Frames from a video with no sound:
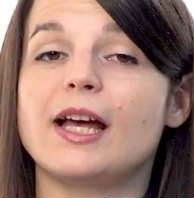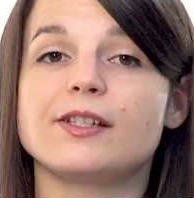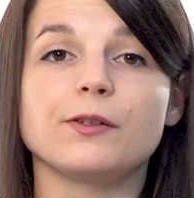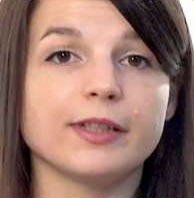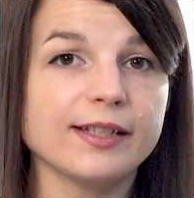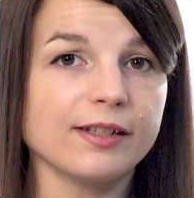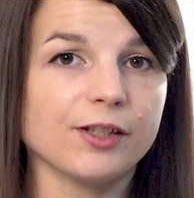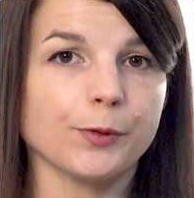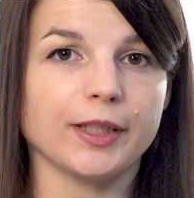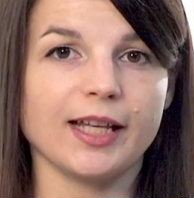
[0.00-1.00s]
as you listen
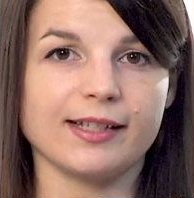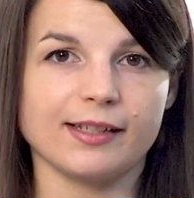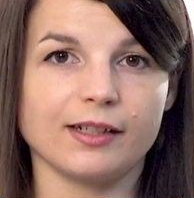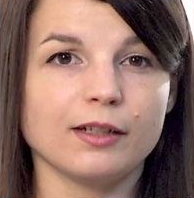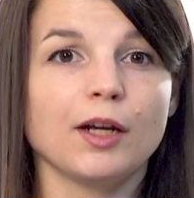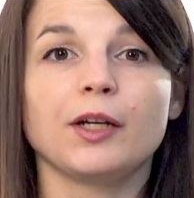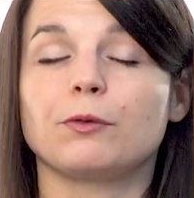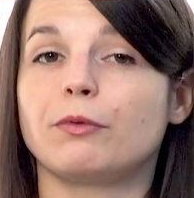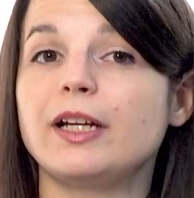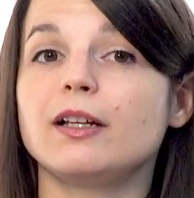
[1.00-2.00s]
to a lesson,
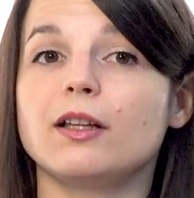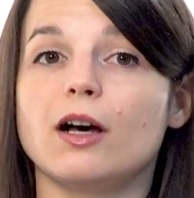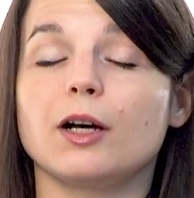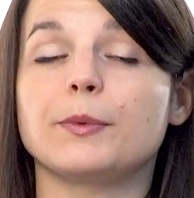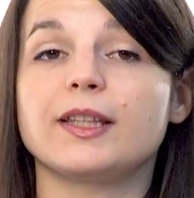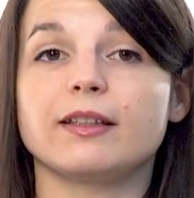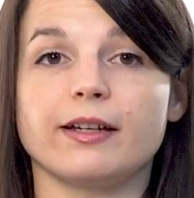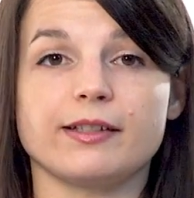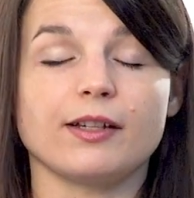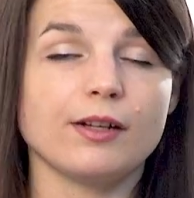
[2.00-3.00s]
read along with the
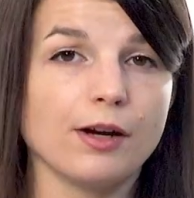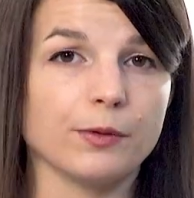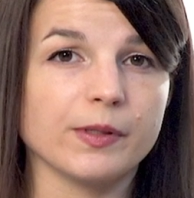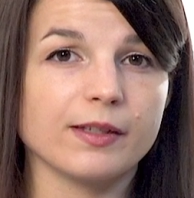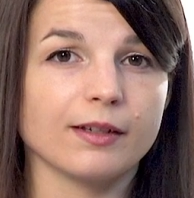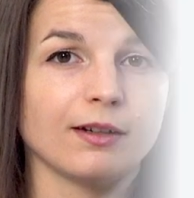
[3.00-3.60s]
lesson notes.